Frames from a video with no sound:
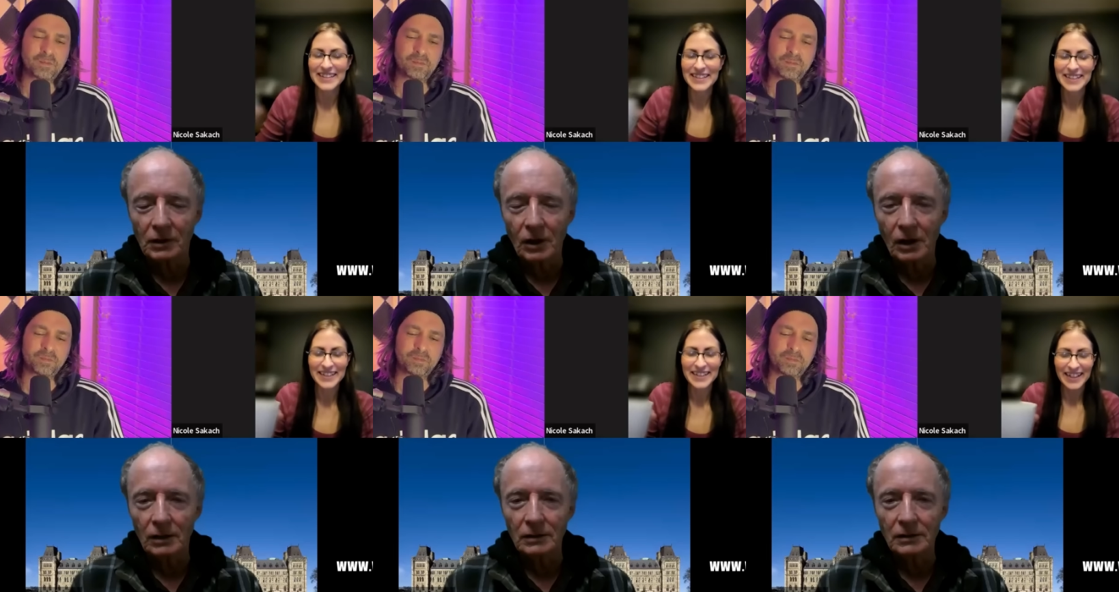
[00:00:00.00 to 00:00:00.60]

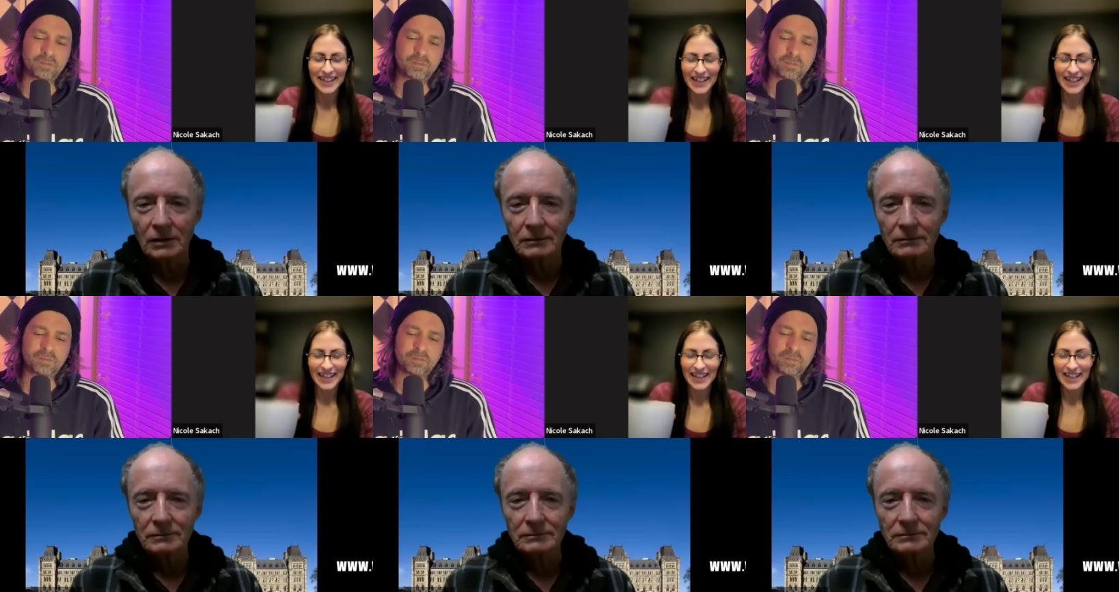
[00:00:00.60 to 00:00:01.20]
Speaker 1: Nicole?
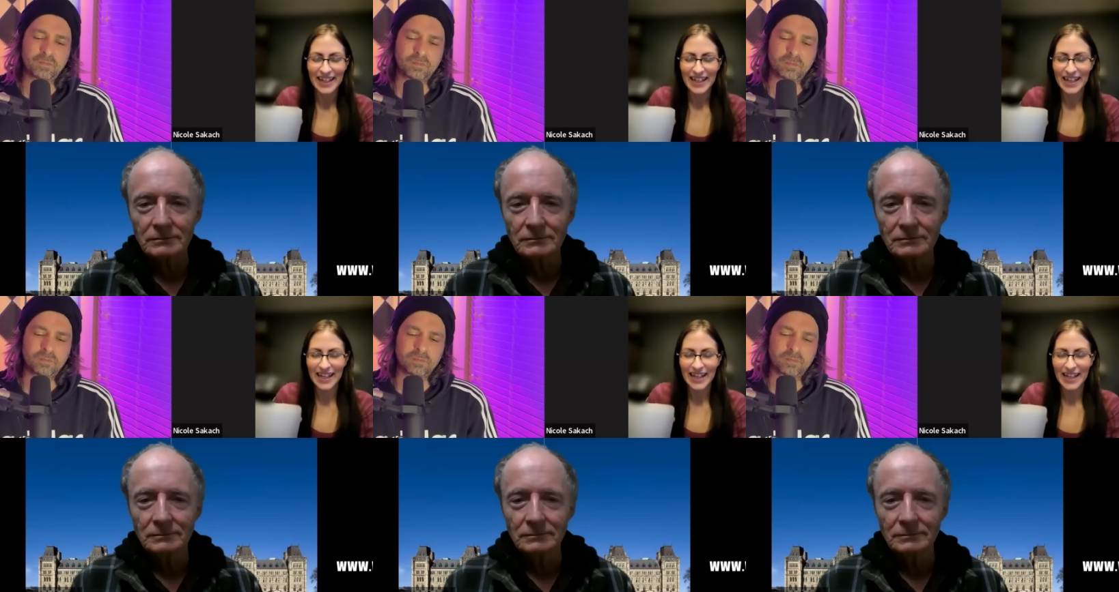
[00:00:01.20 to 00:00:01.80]

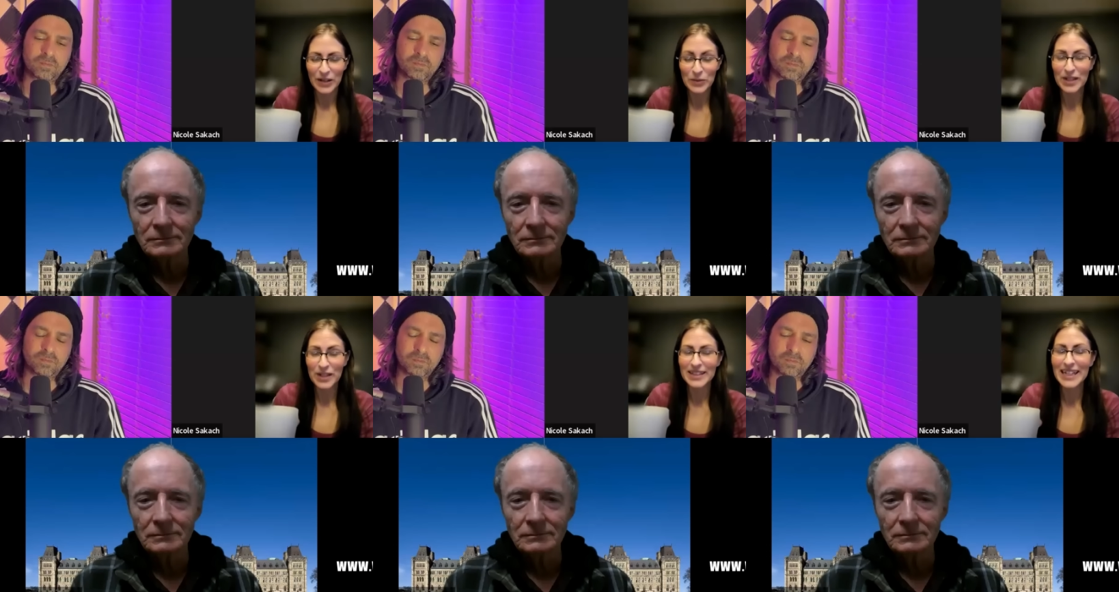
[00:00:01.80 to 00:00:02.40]

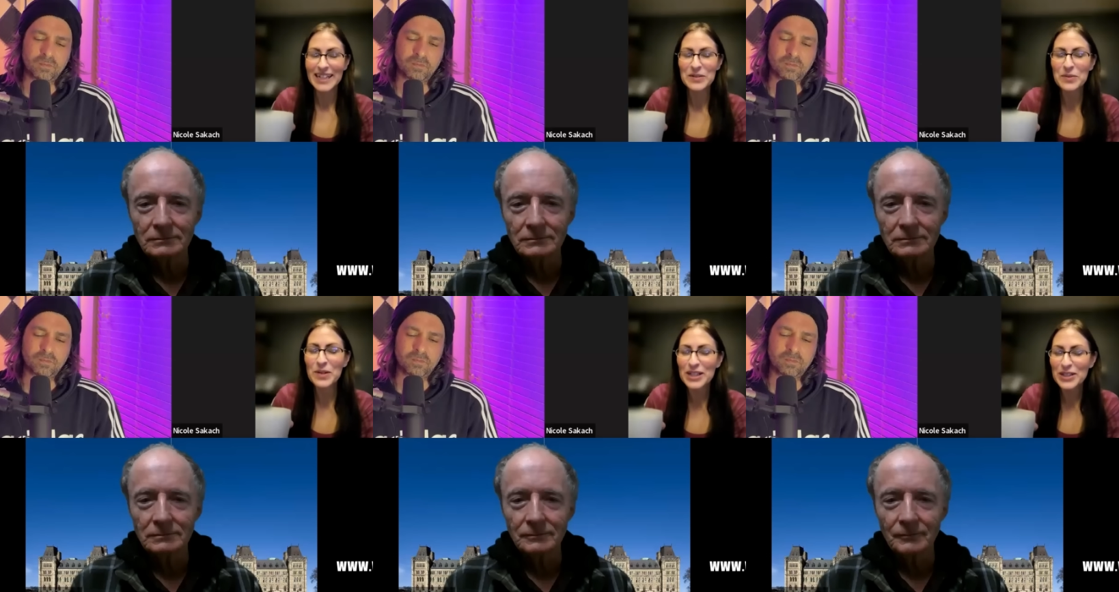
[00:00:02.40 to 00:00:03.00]
Speaker 2: Well, they didn't
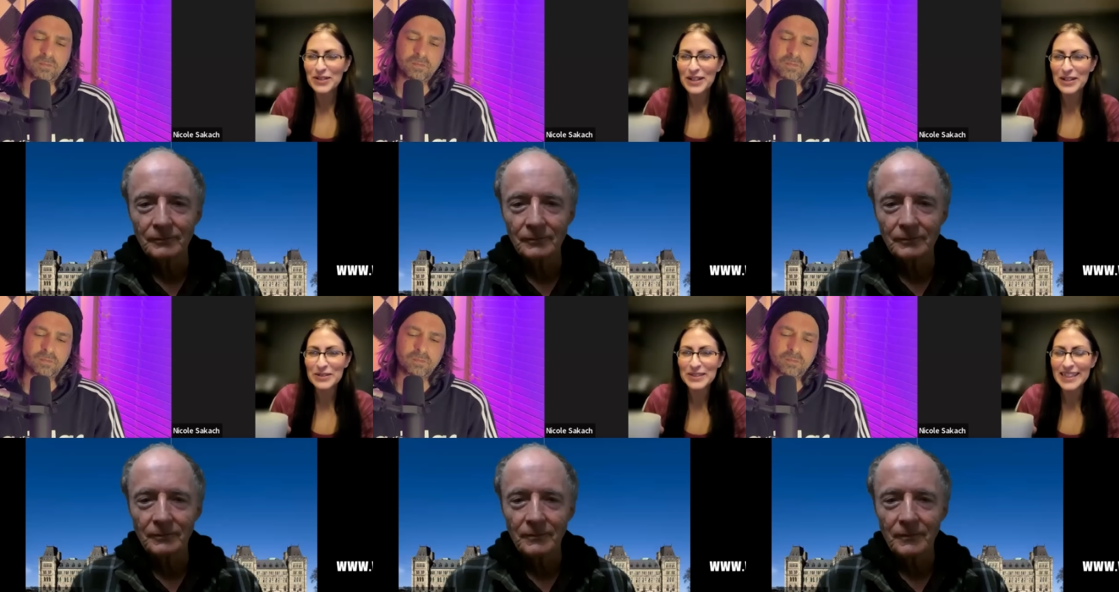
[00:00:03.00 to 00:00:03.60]
want you to
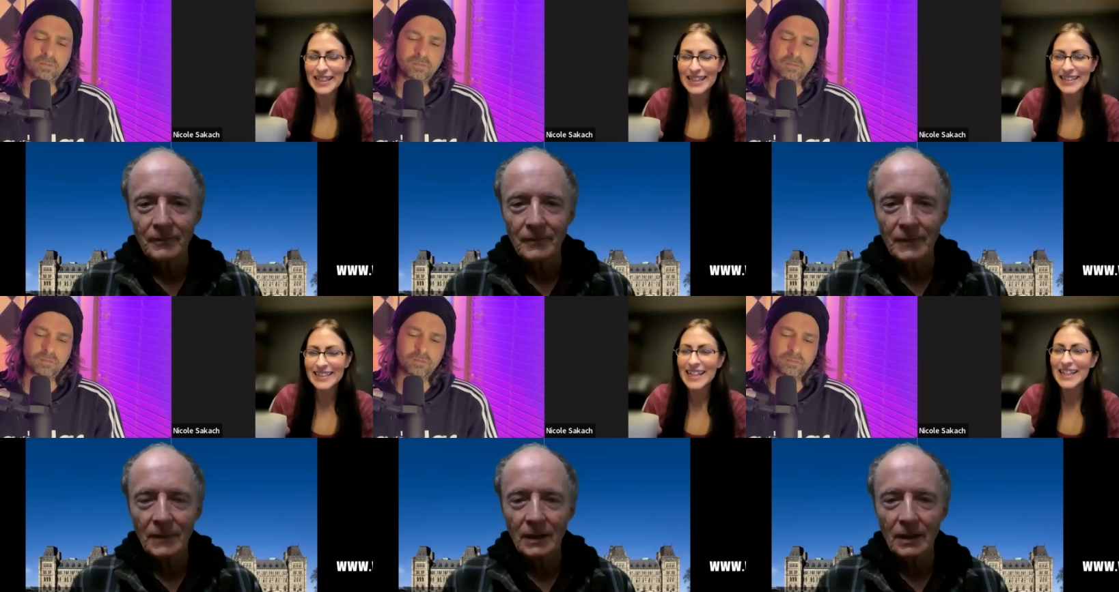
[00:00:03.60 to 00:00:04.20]
host it.
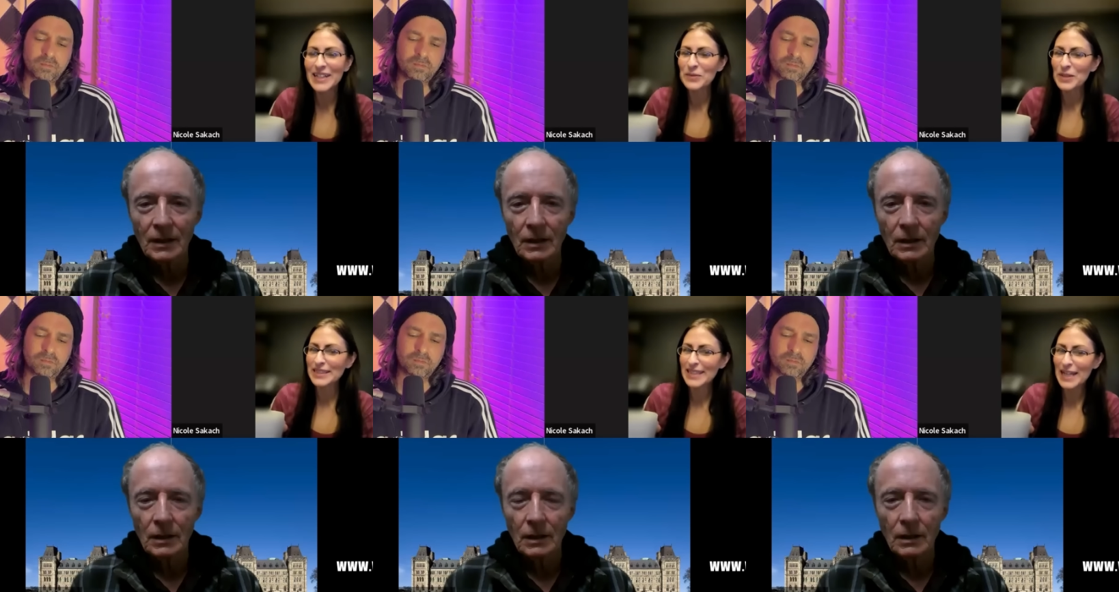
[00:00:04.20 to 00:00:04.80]
They didn't
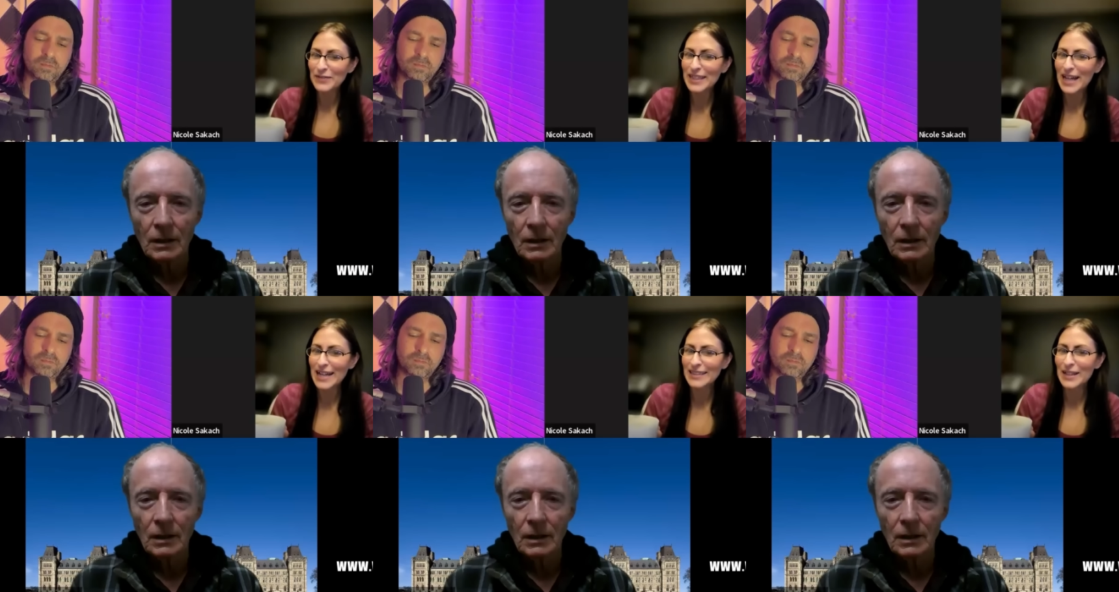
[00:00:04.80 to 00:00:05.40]
want Dave
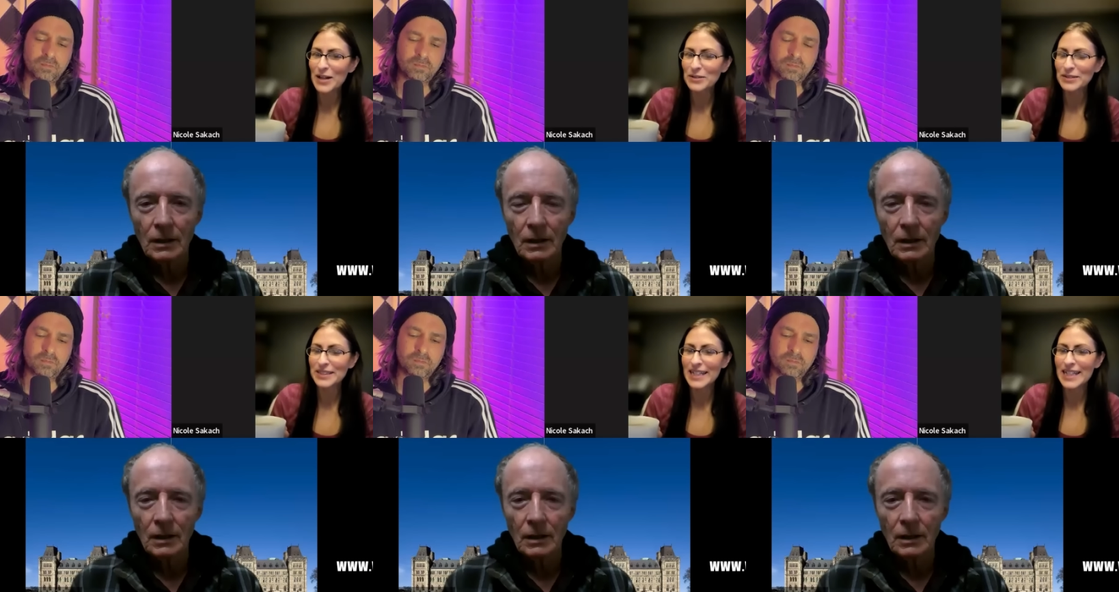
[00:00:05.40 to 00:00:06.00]
Scott to
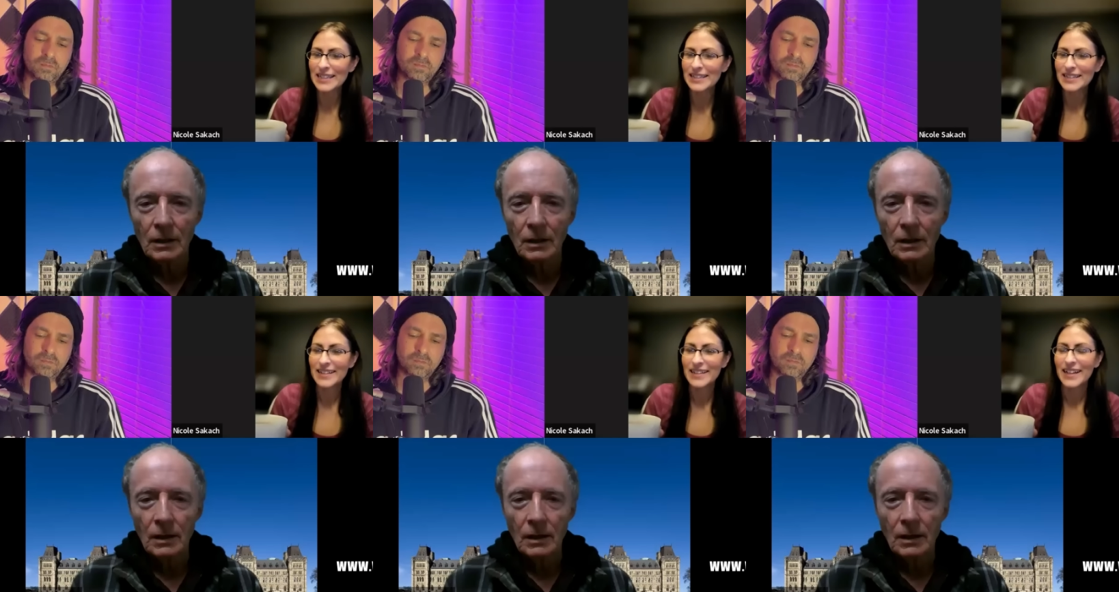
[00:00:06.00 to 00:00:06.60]
host it.
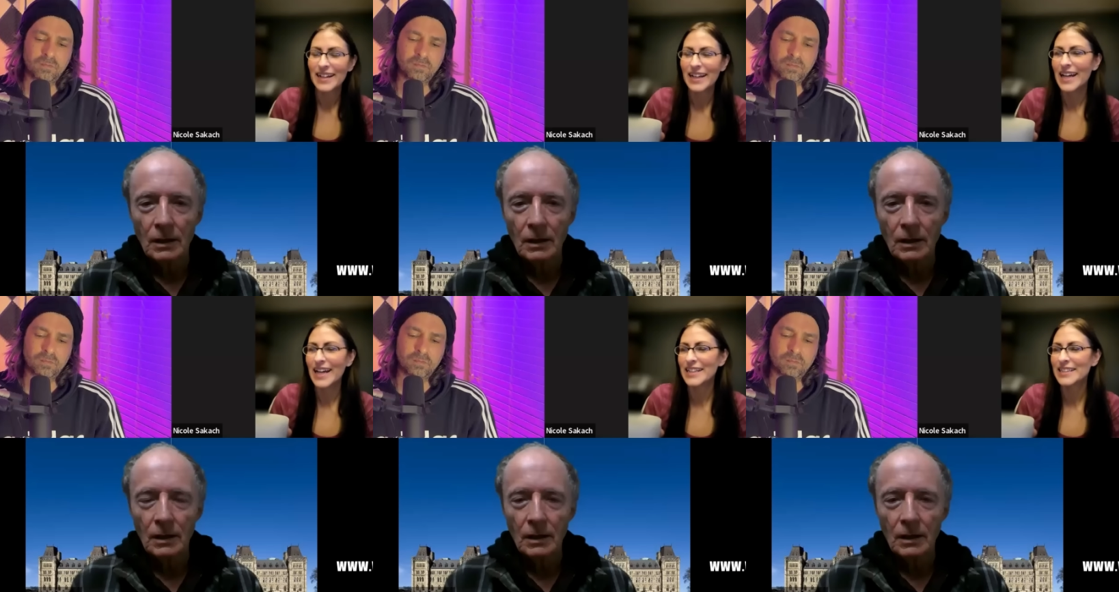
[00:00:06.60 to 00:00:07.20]

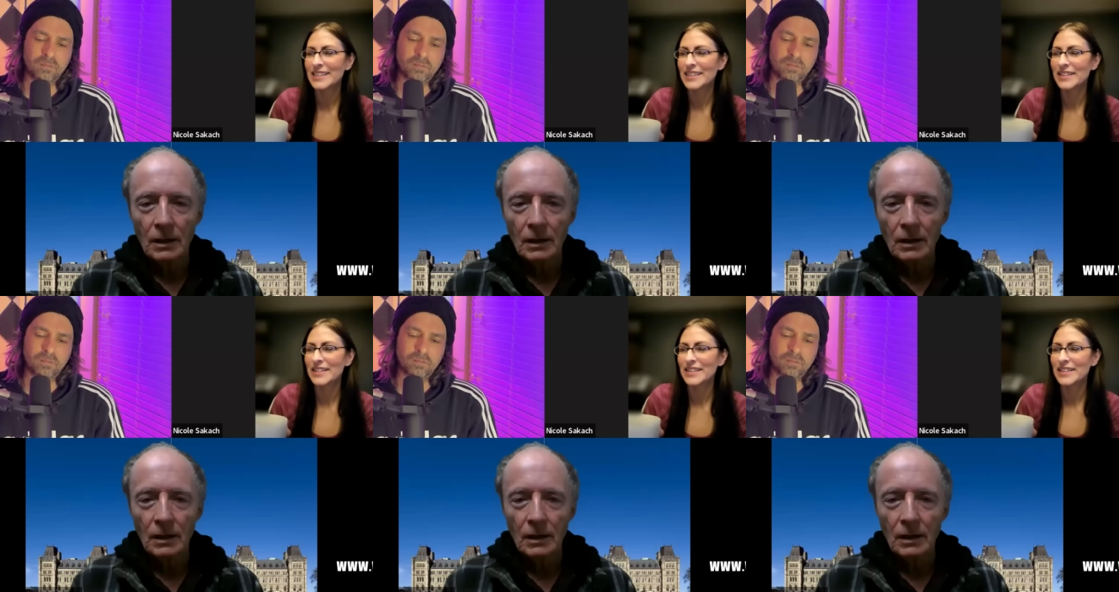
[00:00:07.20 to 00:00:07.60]
And